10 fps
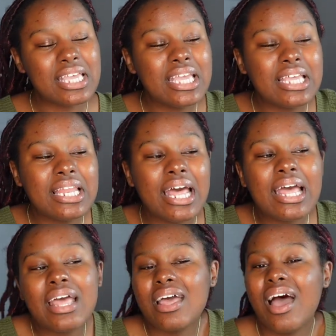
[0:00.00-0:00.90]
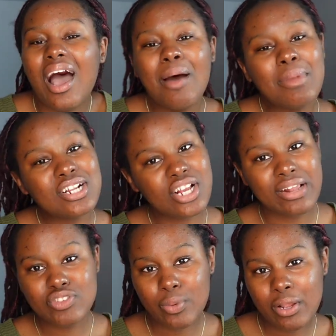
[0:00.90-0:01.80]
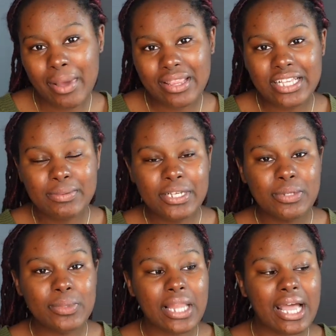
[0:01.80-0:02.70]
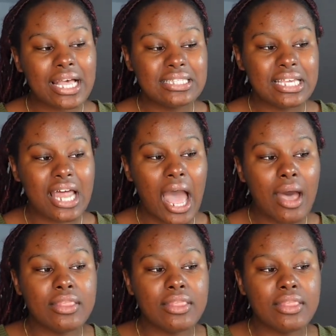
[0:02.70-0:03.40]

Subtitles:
And I'm not trying to have to worry about that, especially with, like I said,